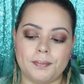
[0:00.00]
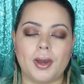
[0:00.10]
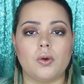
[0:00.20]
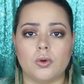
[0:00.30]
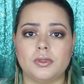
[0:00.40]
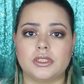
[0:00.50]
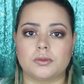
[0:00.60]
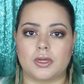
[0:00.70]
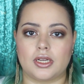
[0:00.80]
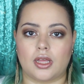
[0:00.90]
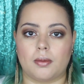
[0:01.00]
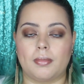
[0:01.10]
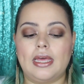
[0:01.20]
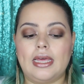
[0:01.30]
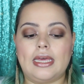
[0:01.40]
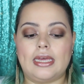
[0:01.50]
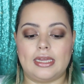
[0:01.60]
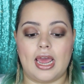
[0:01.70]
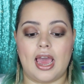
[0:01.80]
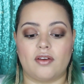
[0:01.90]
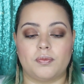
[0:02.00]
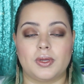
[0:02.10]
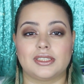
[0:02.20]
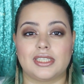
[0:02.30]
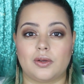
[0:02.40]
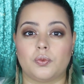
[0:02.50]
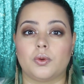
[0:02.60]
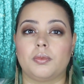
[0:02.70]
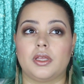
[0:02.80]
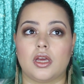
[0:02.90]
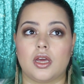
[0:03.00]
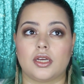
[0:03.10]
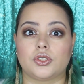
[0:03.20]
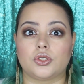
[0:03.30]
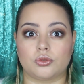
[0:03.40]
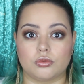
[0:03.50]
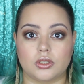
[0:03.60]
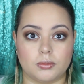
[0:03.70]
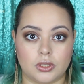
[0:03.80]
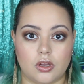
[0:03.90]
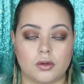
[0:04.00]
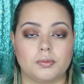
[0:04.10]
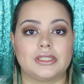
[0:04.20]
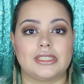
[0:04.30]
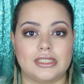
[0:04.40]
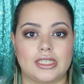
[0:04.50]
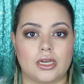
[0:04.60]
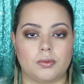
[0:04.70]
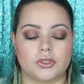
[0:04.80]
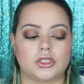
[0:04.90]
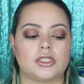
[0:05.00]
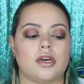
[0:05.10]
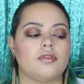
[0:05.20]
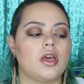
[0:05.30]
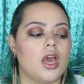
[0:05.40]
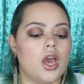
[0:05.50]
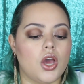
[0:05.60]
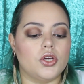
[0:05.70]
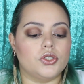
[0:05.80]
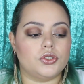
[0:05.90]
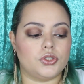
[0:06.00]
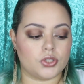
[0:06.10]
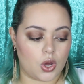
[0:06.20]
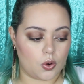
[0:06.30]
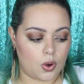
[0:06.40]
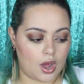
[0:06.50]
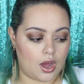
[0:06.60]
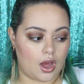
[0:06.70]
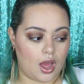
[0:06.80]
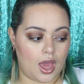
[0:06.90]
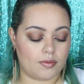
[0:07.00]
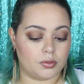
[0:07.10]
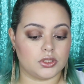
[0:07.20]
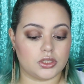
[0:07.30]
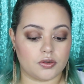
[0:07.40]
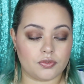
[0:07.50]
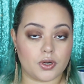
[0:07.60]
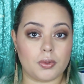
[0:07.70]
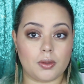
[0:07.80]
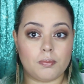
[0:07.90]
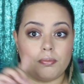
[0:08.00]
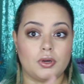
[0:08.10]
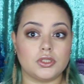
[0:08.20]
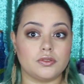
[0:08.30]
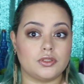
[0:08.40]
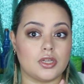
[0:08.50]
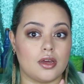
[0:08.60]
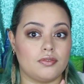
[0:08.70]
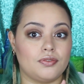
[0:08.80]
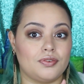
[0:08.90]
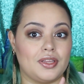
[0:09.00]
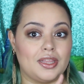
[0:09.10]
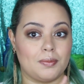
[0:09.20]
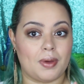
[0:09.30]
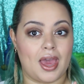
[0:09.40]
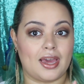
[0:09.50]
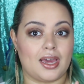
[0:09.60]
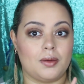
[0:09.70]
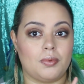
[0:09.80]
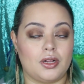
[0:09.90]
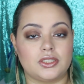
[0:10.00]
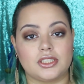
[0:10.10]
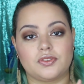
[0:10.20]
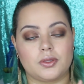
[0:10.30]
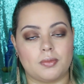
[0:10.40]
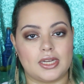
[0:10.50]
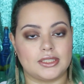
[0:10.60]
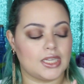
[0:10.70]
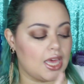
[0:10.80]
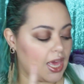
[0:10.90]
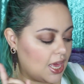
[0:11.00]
but I will be splitting them in half because then it will be extremely long because I did get a bunch of stuff. So I have a bunch of stuff in front of me, a bunch of stuff in the back. I apologize for the mess,